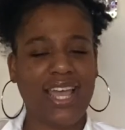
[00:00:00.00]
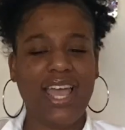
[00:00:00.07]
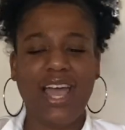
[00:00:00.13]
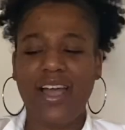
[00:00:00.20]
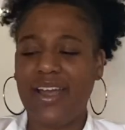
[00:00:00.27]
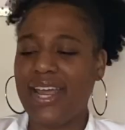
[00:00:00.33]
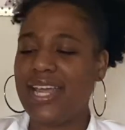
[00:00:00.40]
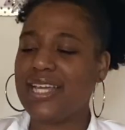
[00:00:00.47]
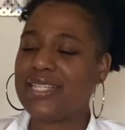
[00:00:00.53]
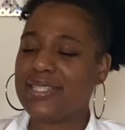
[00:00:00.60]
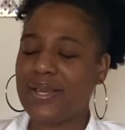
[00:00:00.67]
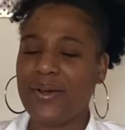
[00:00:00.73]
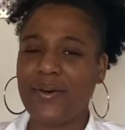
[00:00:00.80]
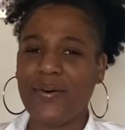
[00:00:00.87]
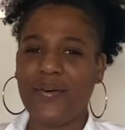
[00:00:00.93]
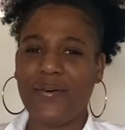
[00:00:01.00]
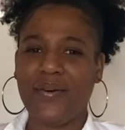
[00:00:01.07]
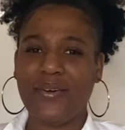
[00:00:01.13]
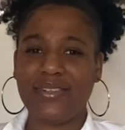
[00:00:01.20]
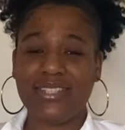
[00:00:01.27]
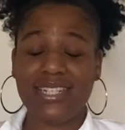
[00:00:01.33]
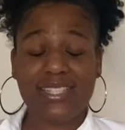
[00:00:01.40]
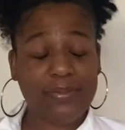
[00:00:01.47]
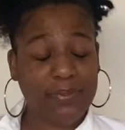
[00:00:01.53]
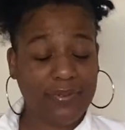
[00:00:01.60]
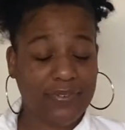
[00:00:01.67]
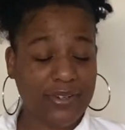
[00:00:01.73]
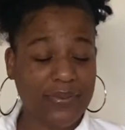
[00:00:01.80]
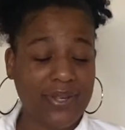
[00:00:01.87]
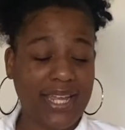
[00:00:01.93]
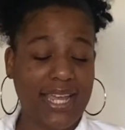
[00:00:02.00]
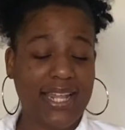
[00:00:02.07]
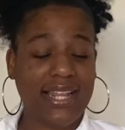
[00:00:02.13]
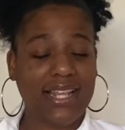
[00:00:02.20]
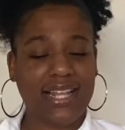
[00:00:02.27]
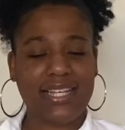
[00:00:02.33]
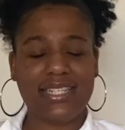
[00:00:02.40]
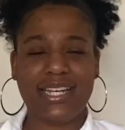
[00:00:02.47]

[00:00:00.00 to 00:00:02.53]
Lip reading: Alright, so just before we end the lesson,